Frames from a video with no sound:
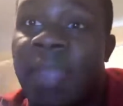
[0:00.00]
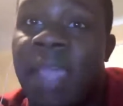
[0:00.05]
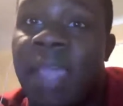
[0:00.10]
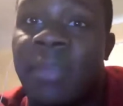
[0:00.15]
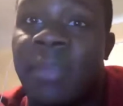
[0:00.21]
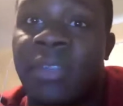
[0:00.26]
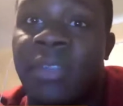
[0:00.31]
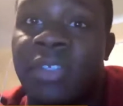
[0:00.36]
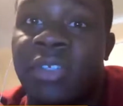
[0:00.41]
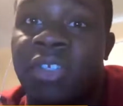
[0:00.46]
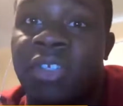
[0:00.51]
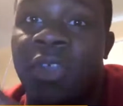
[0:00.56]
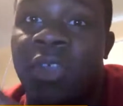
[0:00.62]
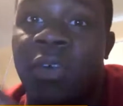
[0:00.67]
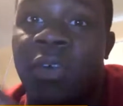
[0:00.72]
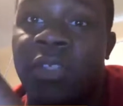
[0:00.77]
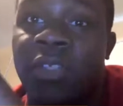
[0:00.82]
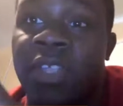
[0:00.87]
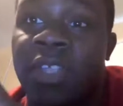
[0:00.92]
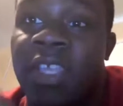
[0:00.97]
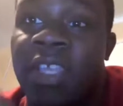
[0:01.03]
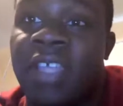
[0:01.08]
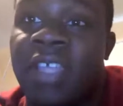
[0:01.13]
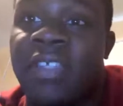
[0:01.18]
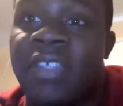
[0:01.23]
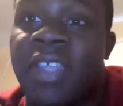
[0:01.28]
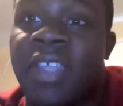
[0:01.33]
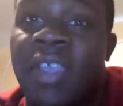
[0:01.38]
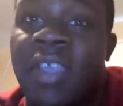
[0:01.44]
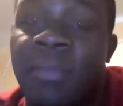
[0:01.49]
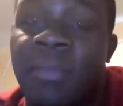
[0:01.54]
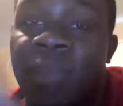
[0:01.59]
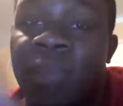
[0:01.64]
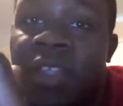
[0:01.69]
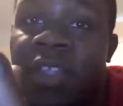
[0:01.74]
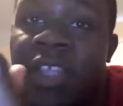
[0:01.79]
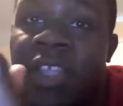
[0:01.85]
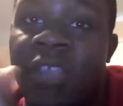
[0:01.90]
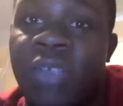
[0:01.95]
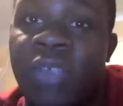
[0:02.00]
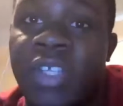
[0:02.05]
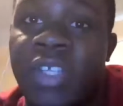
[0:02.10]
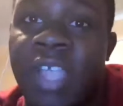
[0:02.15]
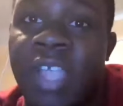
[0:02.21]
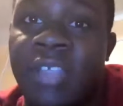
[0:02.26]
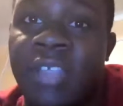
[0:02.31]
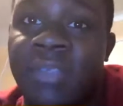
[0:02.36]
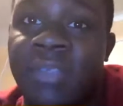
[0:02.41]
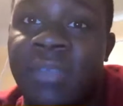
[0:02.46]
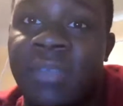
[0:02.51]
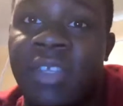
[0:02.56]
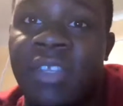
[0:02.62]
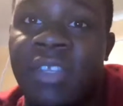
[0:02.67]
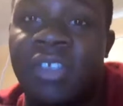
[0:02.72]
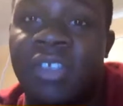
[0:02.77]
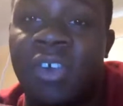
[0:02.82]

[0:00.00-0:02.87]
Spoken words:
have him on the show as a guest. But he reached out to me and